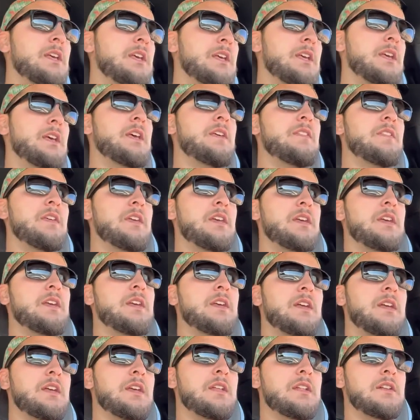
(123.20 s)
and
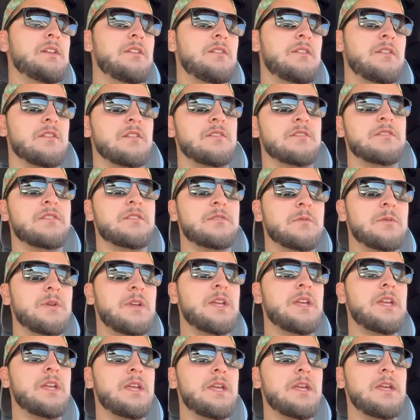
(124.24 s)
then there's
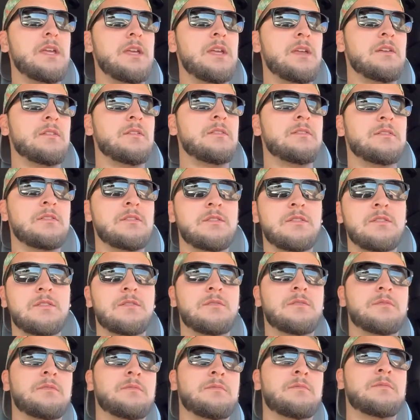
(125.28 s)
3
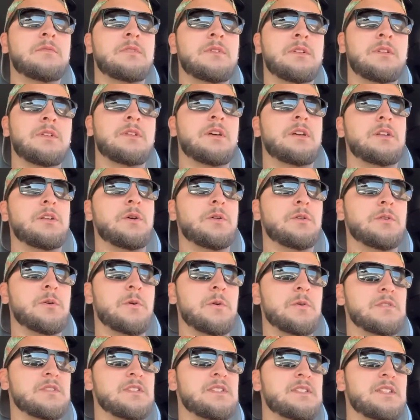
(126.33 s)
adult
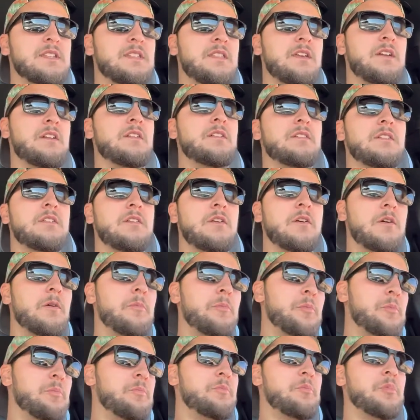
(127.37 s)
horses in there. They're all
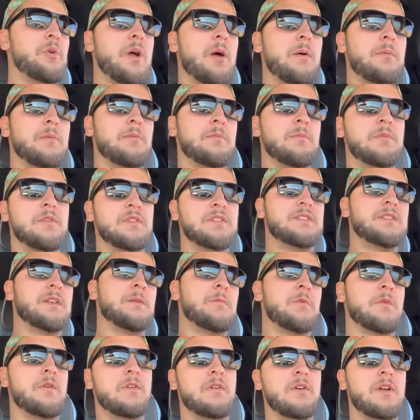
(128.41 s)
probably
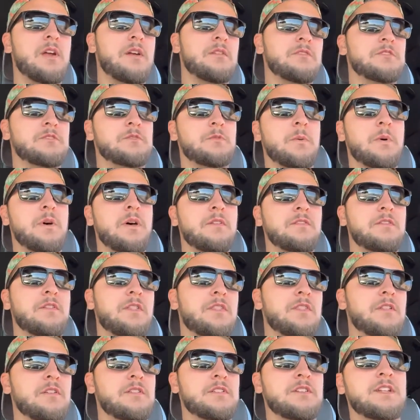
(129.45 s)
somewhere around 12 to
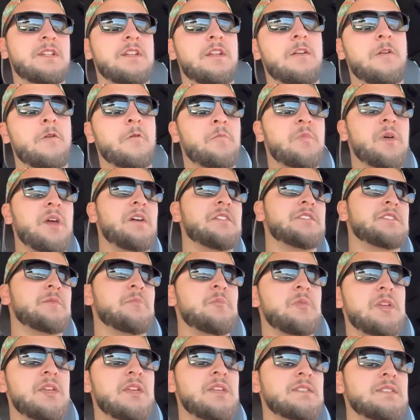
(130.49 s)
1,300 pounds a
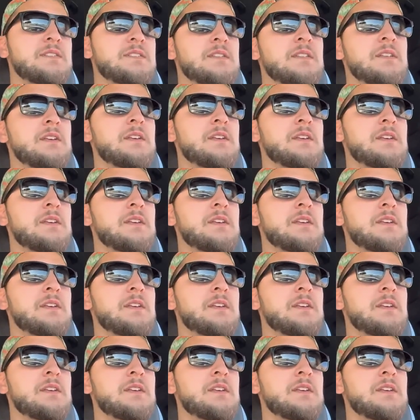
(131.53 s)
piece,